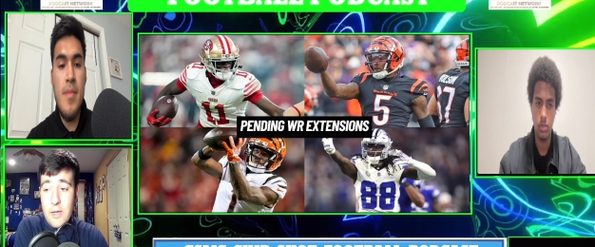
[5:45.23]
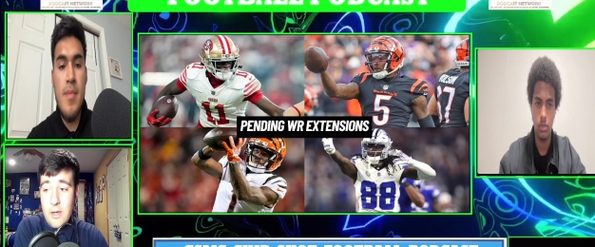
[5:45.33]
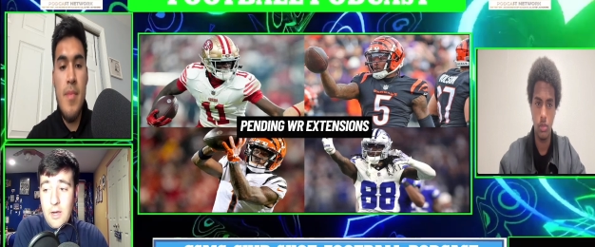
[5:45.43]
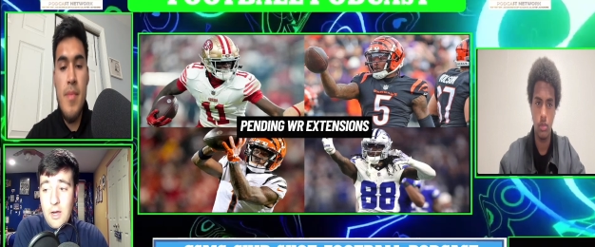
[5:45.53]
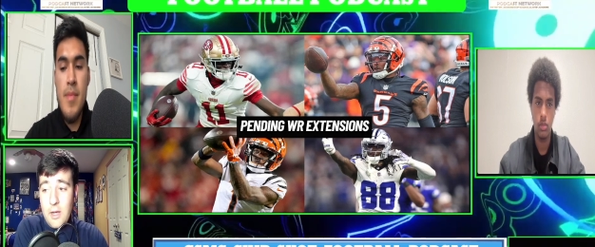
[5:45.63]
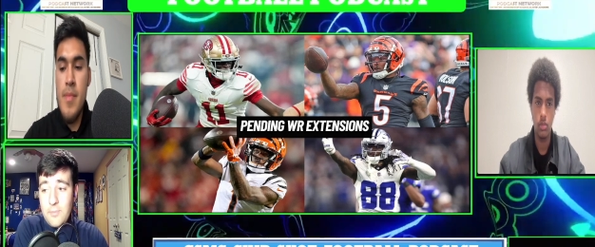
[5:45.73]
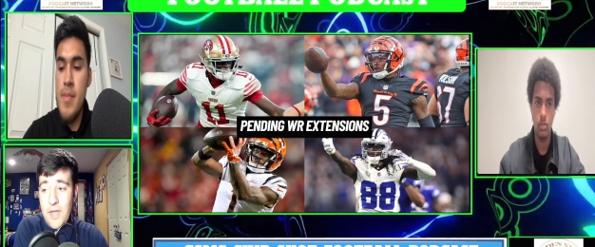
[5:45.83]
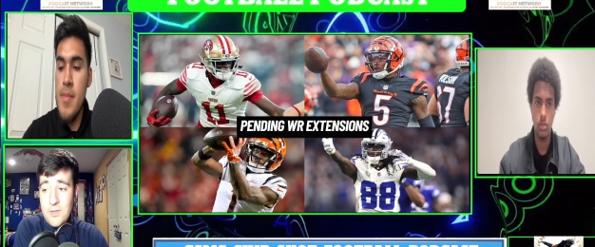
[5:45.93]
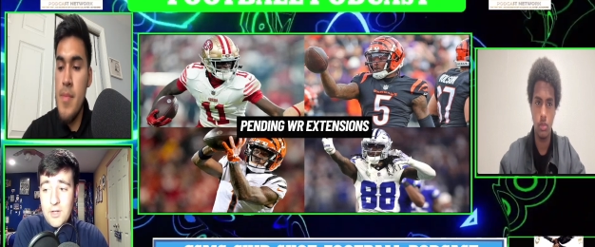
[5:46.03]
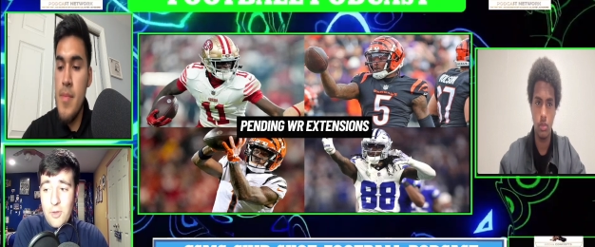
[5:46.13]
Speaker 1: Um,
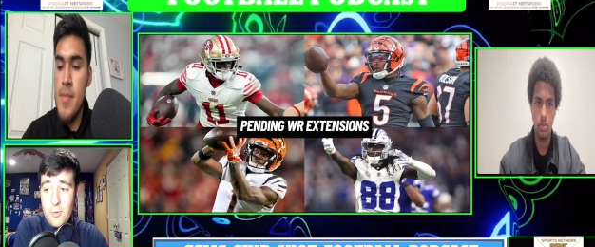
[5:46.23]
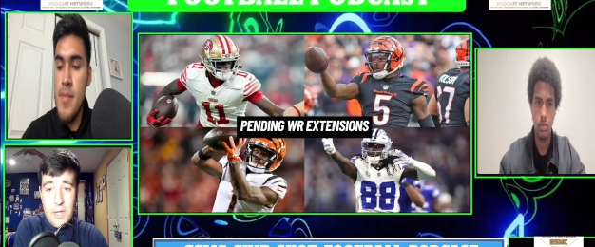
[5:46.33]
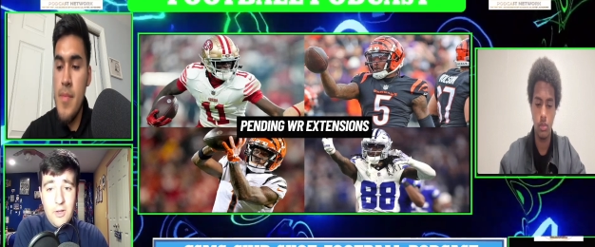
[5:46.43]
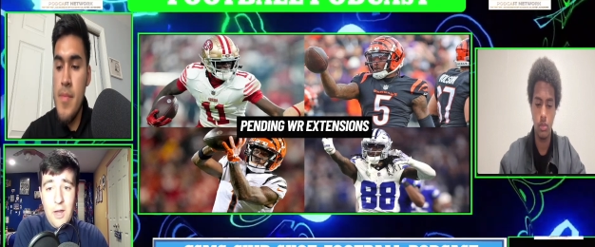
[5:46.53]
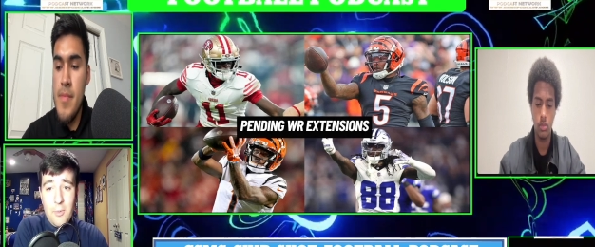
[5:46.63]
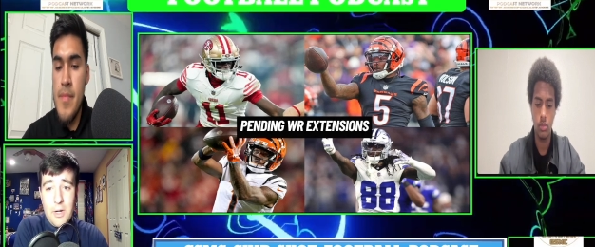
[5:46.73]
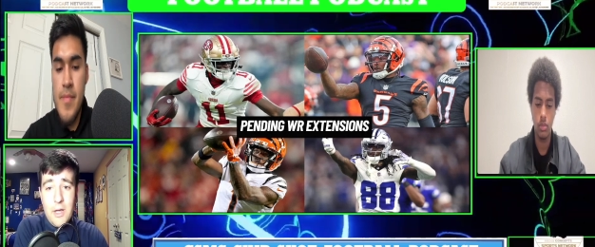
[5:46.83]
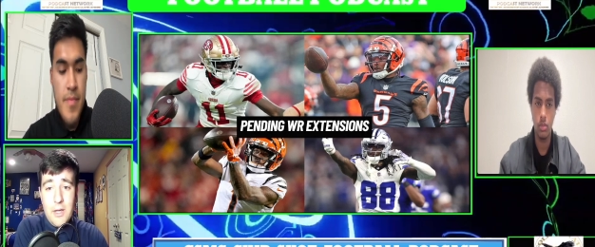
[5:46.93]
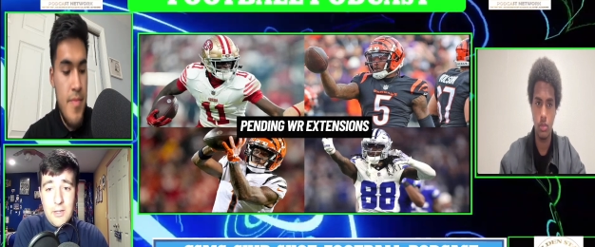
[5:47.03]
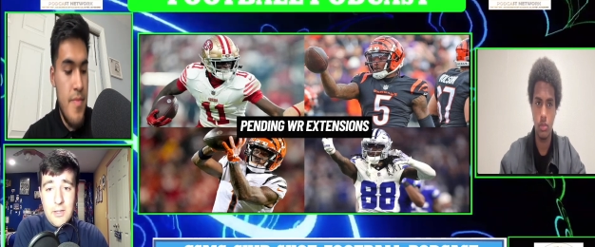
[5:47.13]
that's another deal I would uh,